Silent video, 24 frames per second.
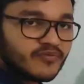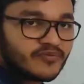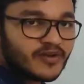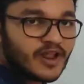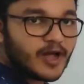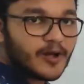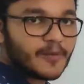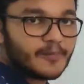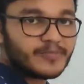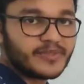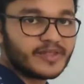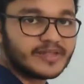
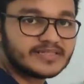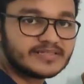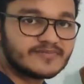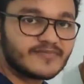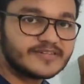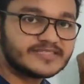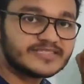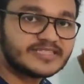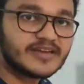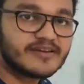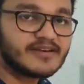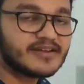flower. That's the
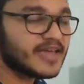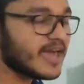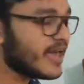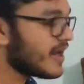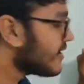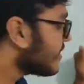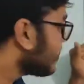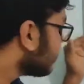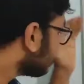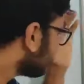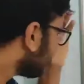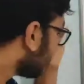vegetative
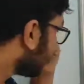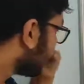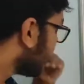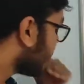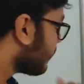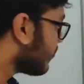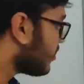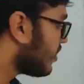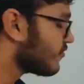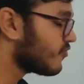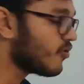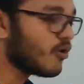characters and
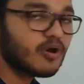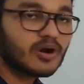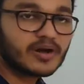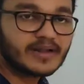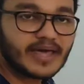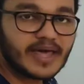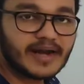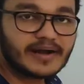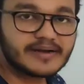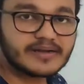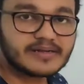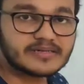the floral
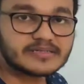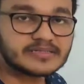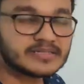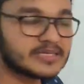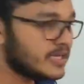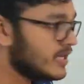characters.